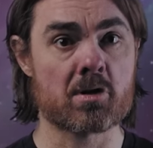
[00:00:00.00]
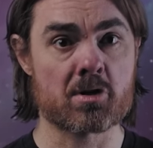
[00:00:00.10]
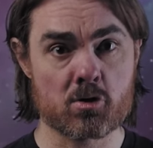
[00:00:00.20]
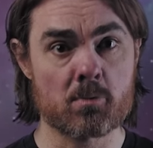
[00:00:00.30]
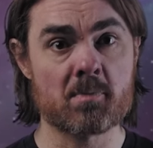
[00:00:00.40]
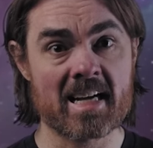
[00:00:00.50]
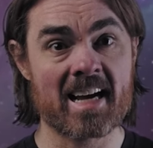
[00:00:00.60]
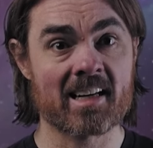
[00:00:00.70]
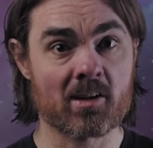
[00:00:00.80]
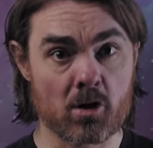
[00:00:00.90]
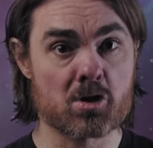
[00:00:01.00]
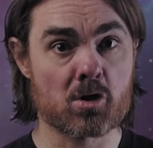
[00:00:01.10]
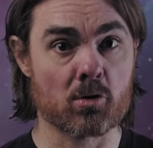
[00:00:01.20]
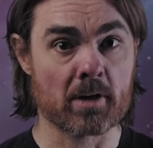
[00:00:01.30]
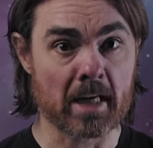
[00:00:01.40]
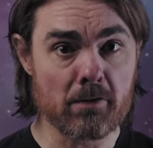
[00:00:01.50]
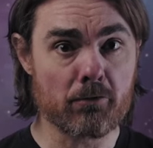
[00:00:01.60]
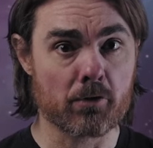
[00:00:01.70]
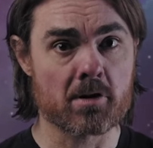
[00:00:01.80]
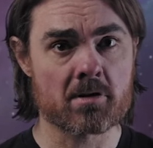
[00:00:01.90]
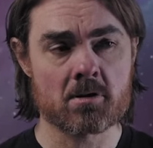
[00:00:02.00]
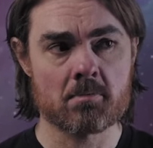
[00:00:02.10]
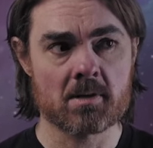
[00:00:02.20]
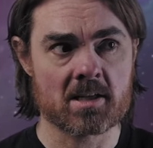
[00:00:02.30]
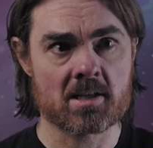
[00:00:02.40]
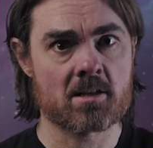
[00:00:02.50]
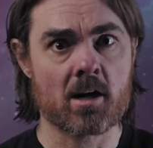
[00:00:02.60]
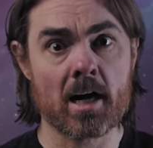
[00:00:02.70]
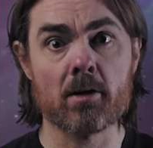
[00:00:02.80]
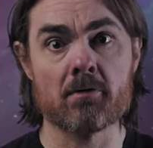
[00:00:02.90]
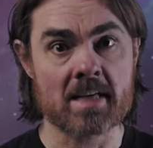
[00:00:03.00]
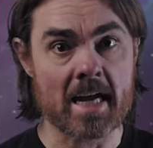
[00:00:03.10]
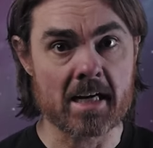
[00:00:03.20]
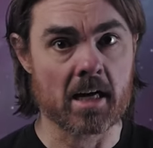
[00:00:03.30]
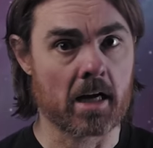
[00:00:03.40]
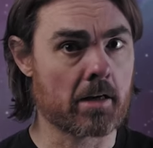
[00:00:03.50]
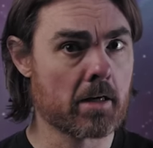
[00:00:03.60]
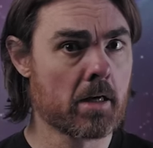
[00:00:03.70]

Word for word: stripped down logical inference from the style of Descartes.